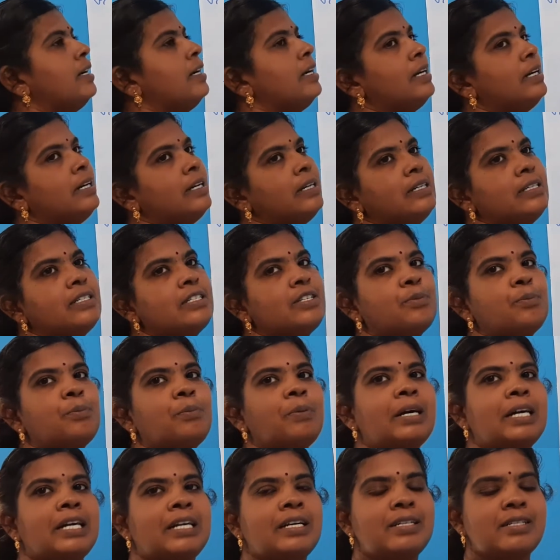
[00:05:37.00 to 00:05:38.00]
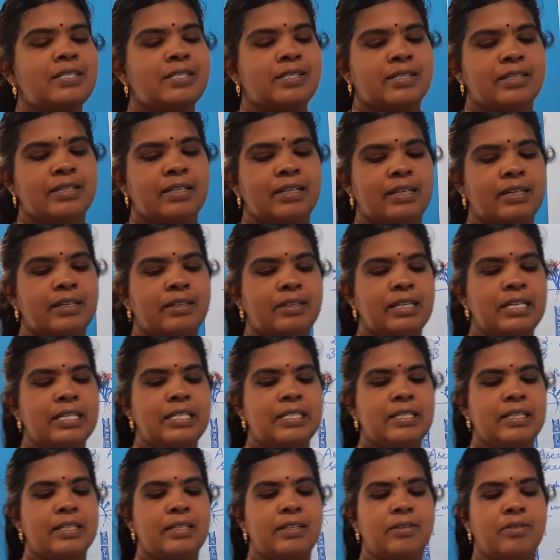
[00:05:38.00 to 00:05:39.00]
and buds.
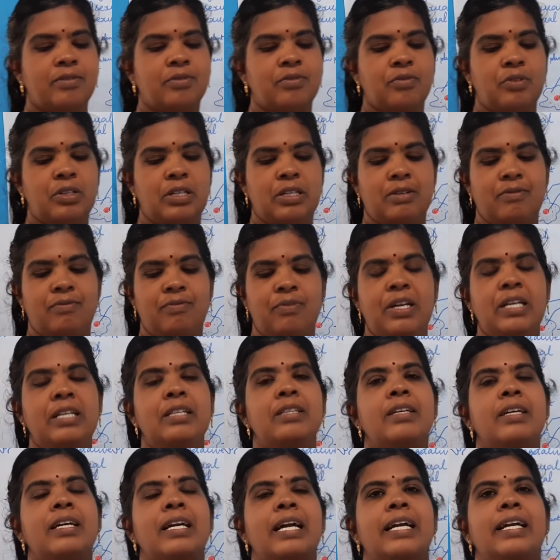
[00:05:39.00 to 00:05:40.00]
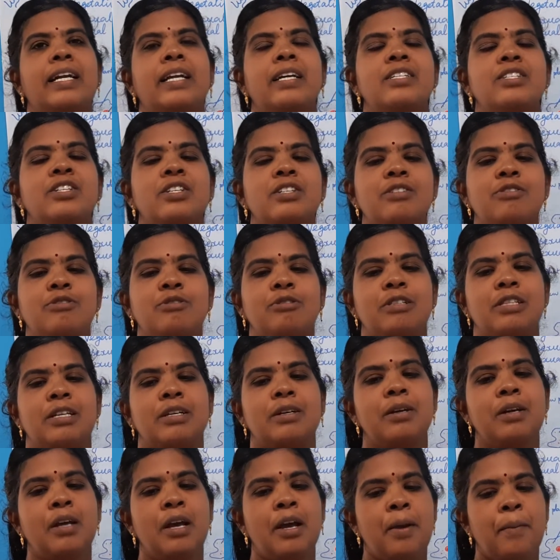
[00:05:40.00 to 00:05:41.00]
When the connections to
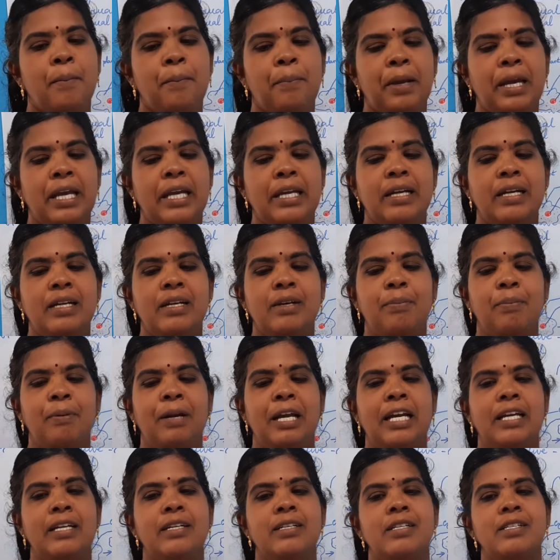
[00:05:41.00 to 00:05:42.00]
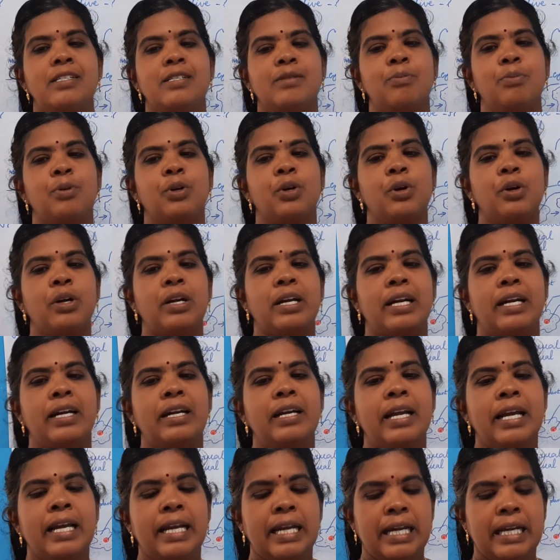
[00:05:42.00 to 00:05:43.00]
the parent plant is
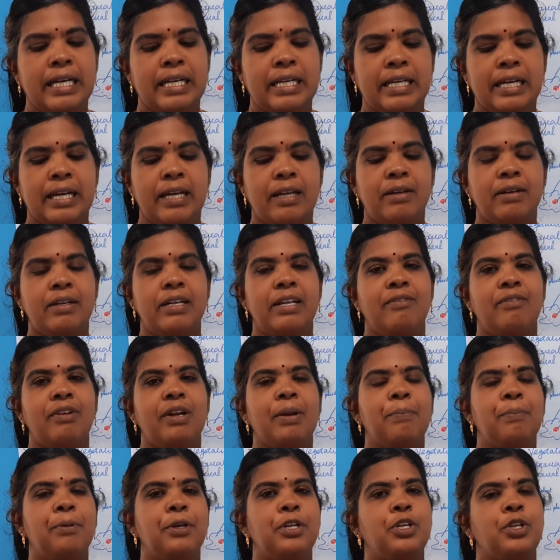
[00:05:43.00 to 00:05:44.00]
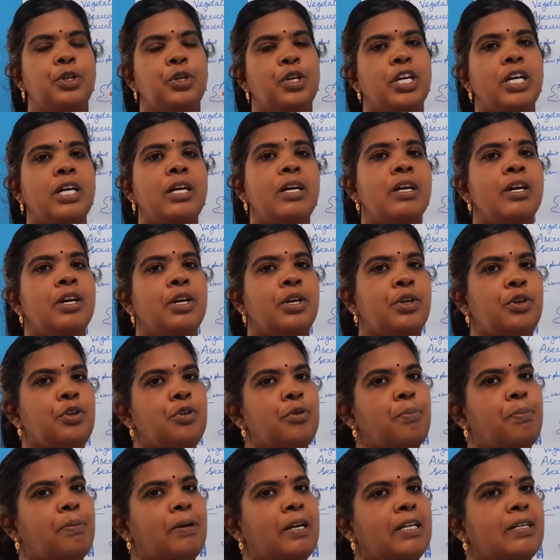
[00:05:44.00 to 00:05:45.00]
broken, it can develop into a
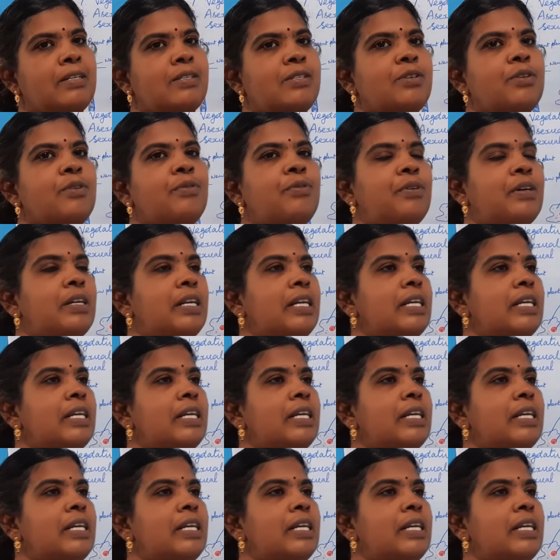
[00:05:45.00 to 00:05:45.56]
new plant. So for